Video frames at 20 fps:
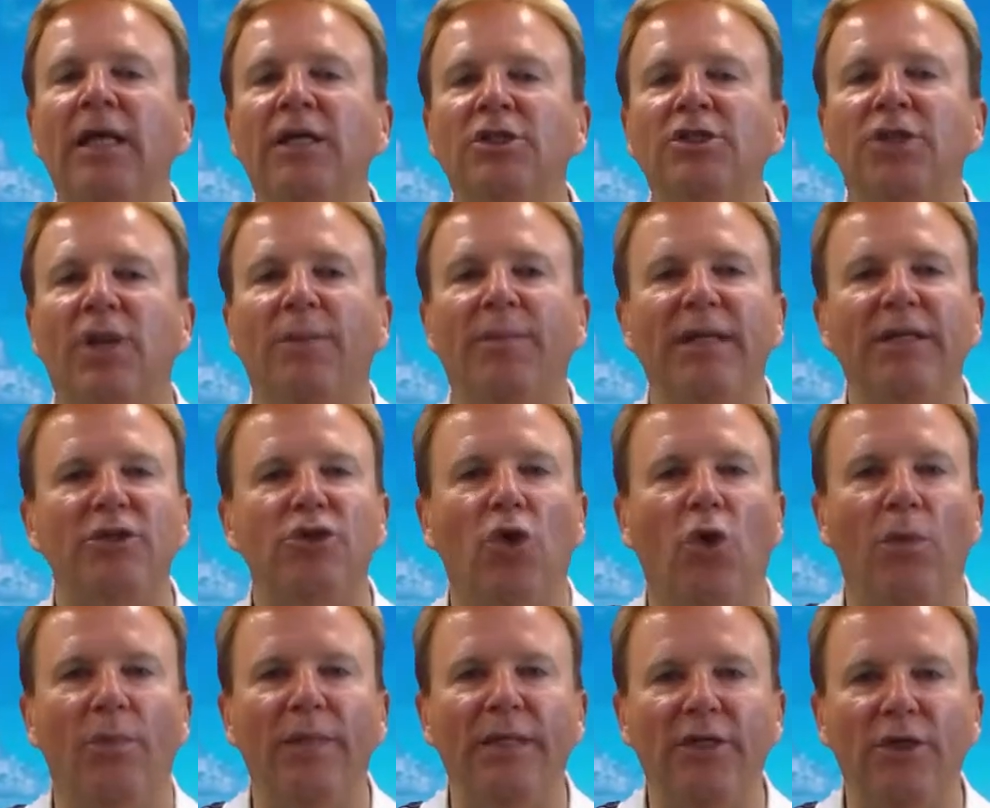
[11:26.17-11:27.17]
Somebody
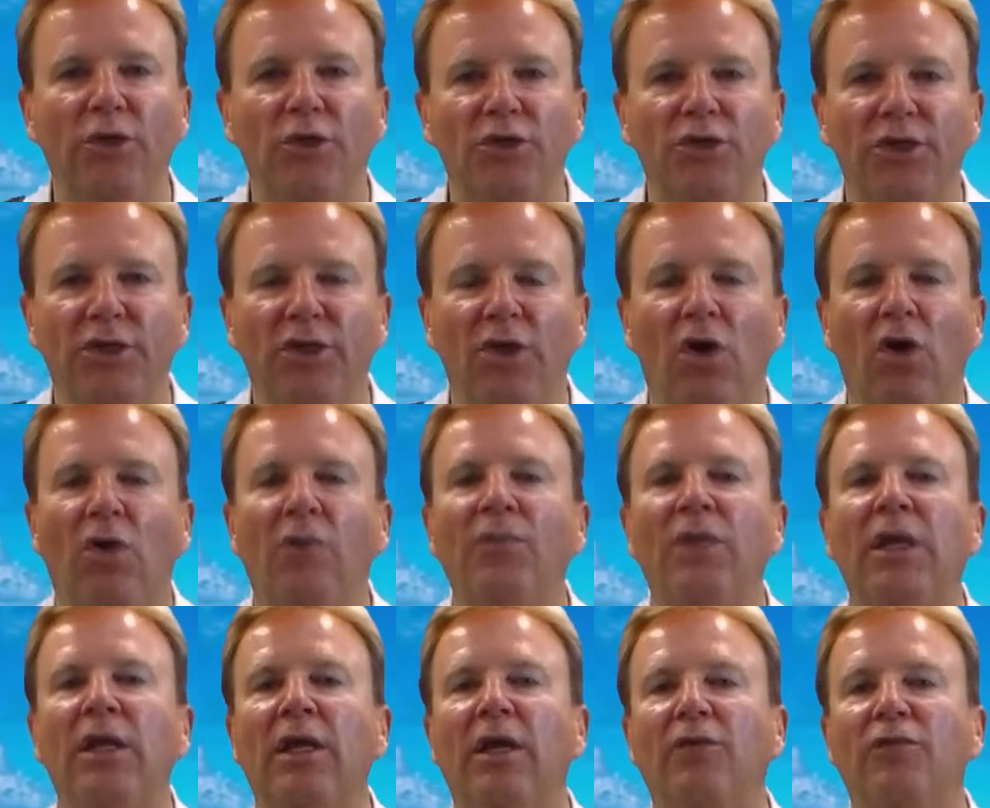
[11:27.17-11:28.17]
told me years ago,
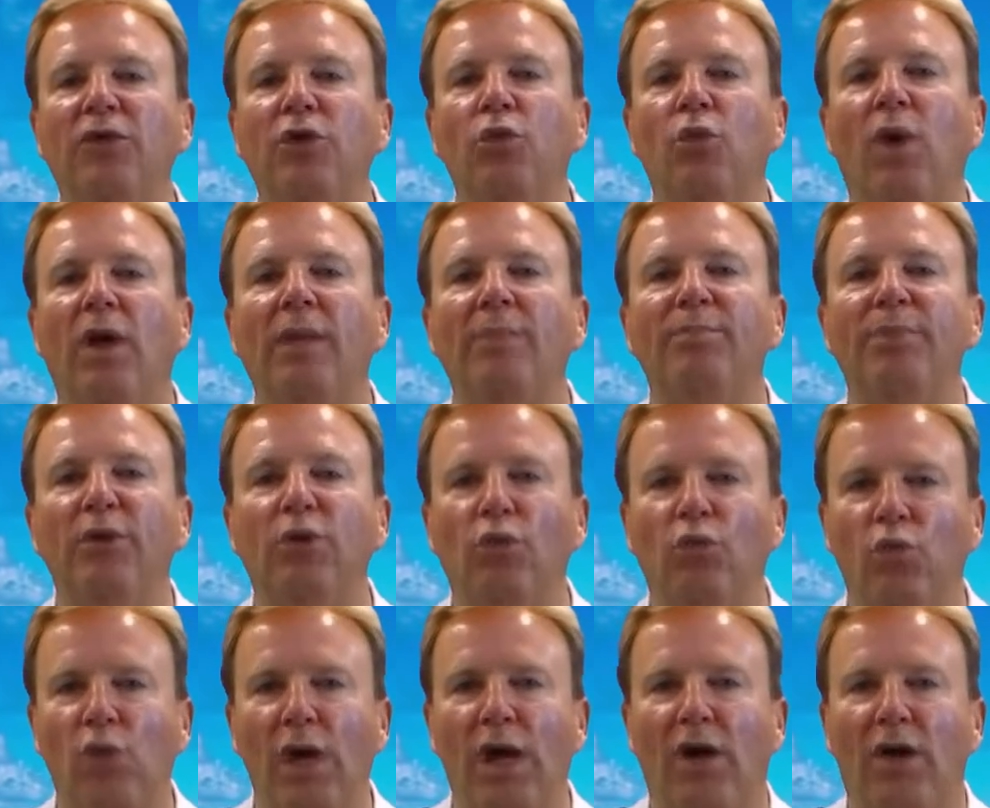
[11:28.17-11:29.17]
if you want to
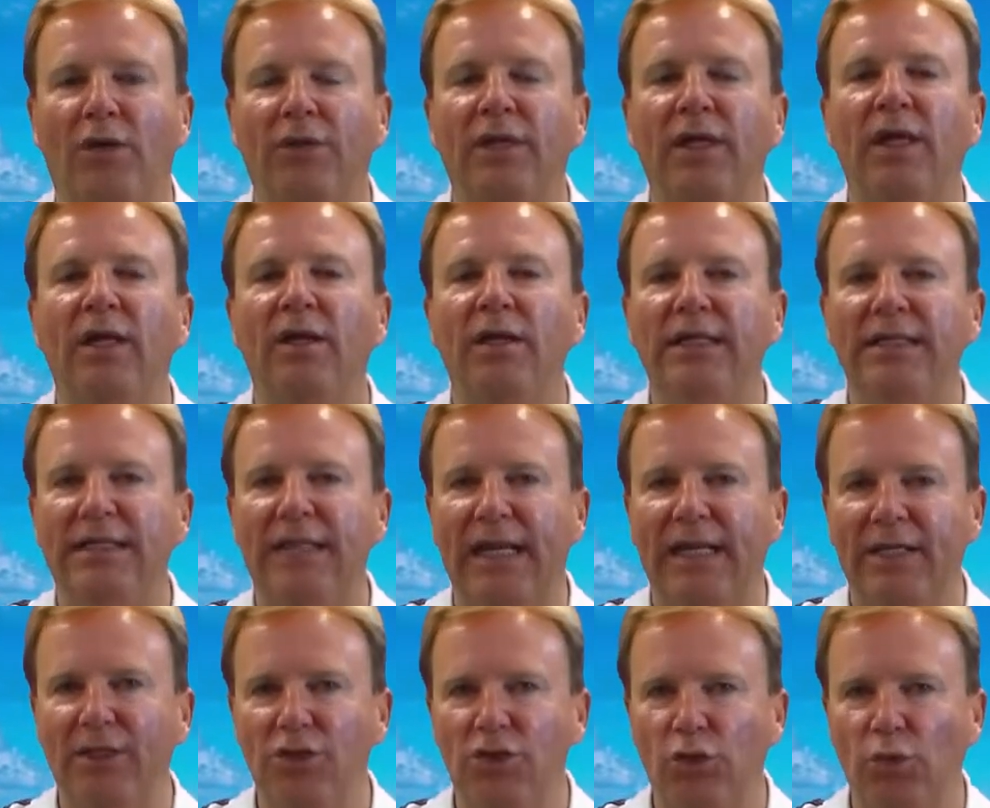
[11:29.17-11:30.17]
build wealth,
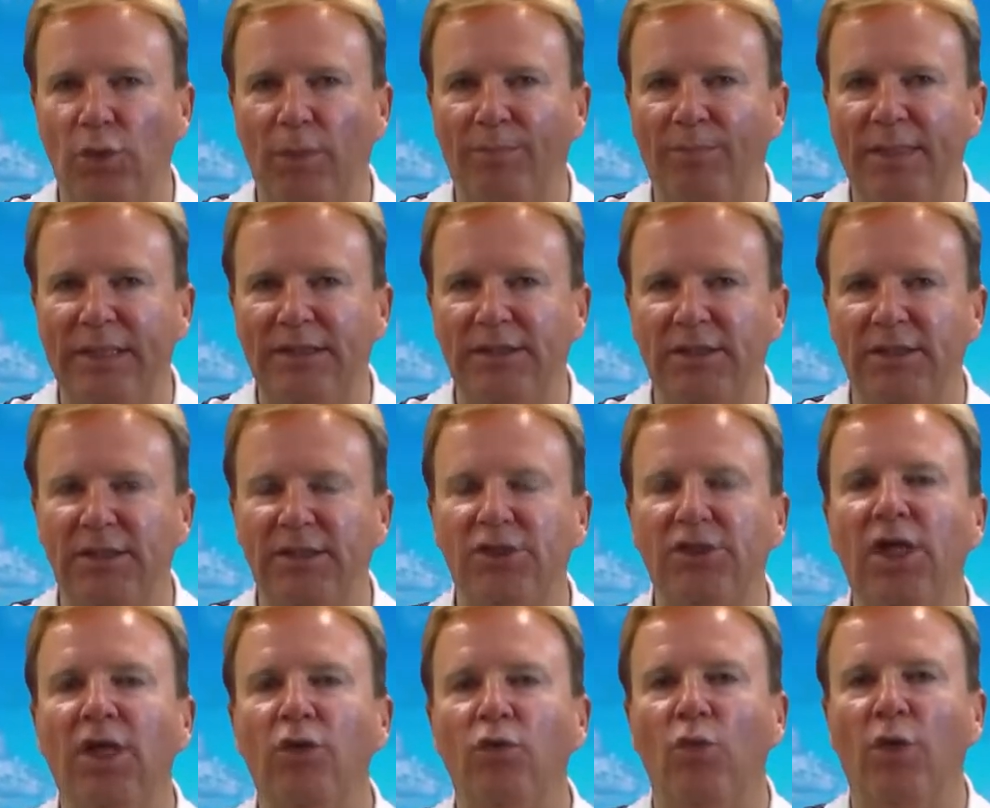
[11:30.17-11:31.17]
get into a
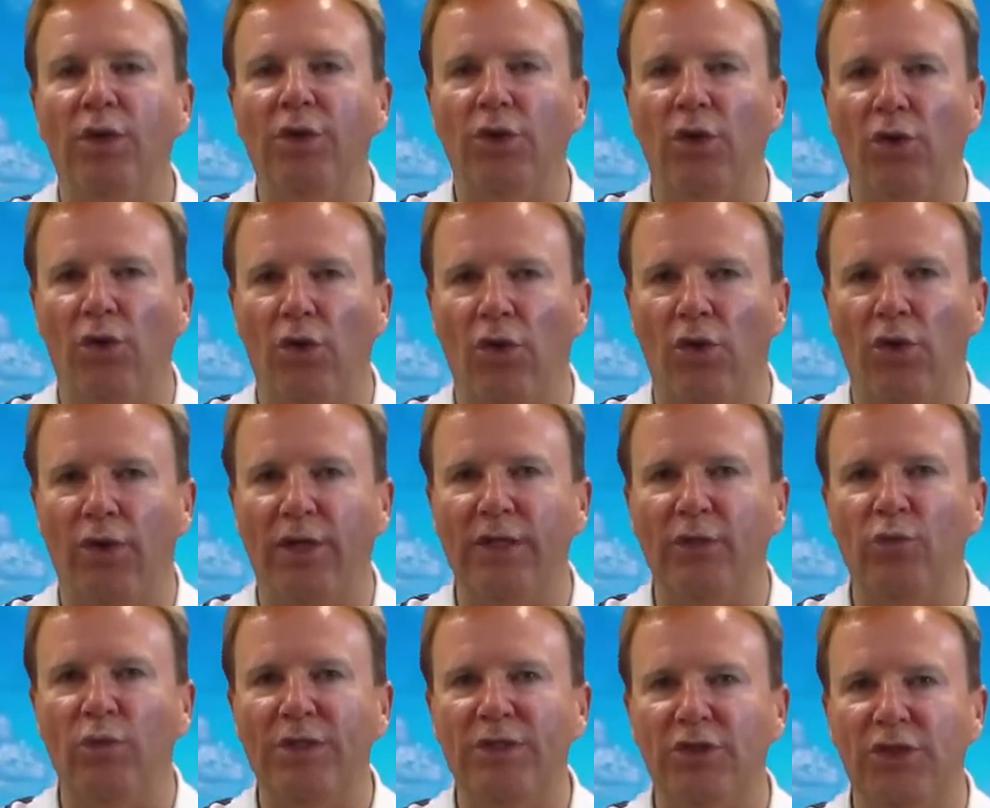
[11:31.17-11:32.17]
business where you're
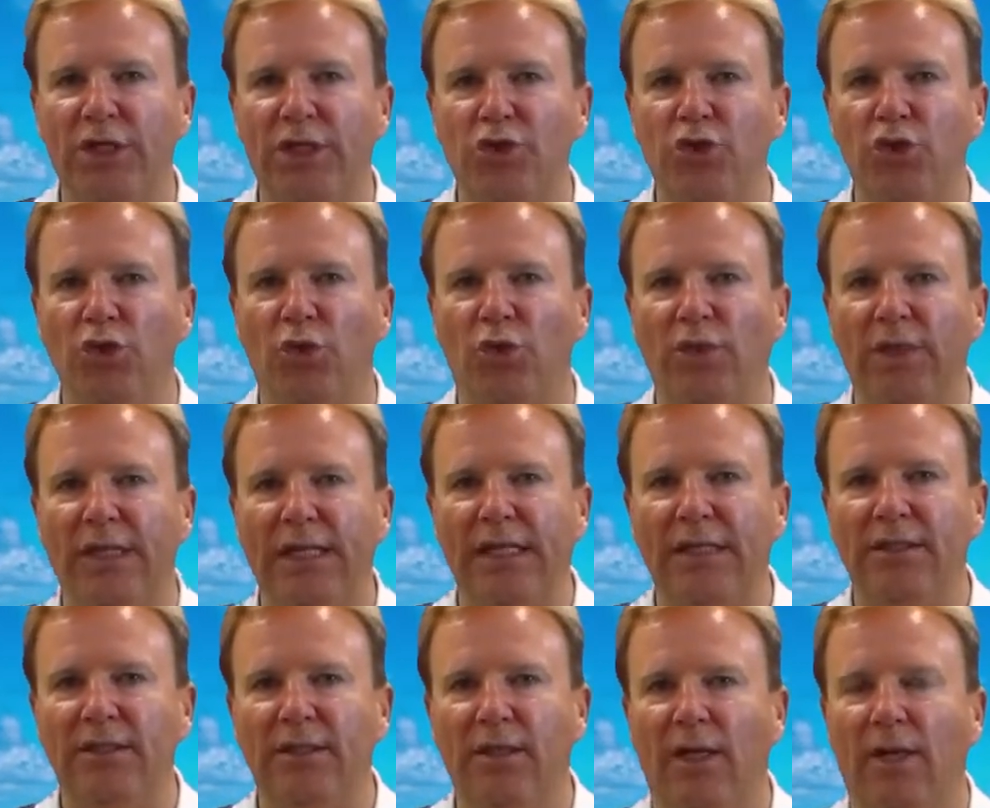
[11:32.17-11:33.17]
earning residual
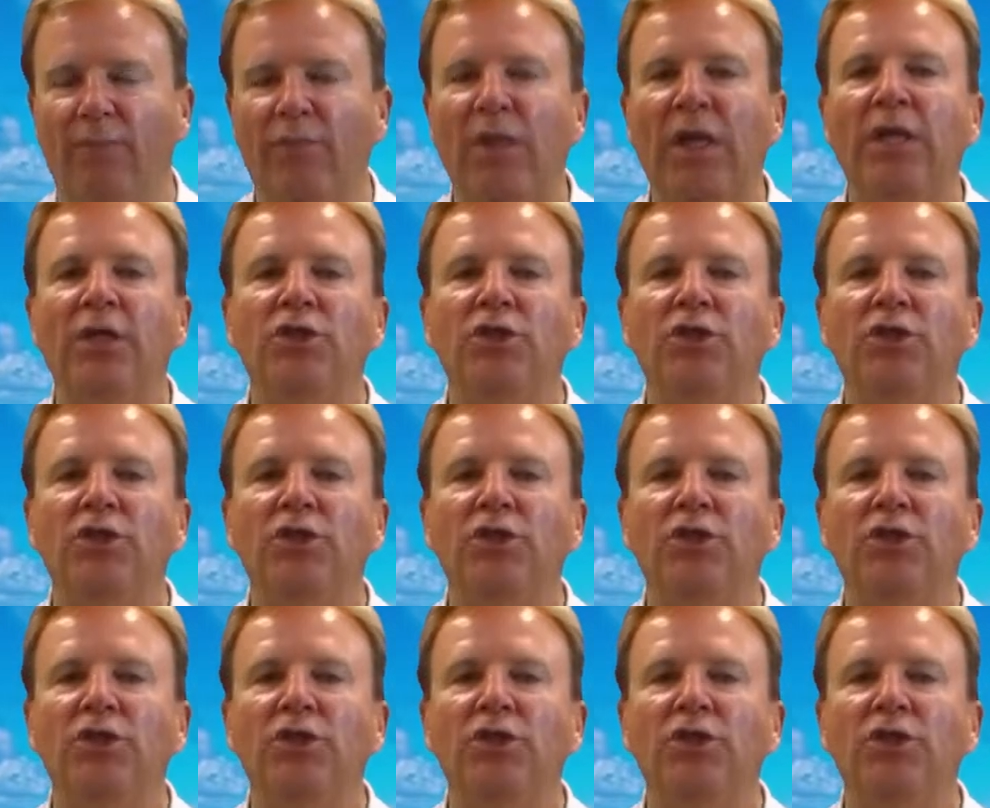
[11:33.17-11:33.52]
income.